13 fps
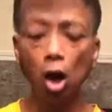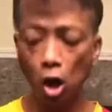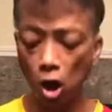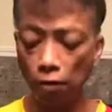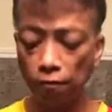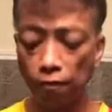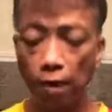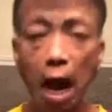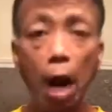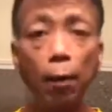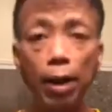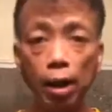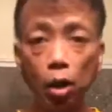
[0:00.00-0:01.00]
of
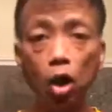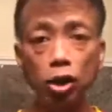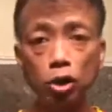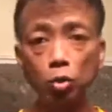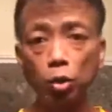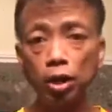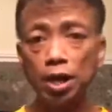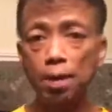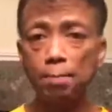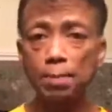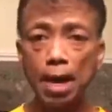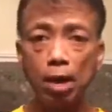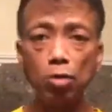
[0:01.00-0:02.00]
How I Lost
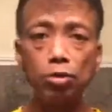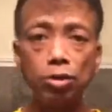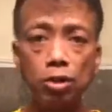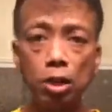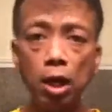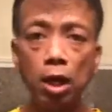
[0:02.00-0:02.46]
29 Pounds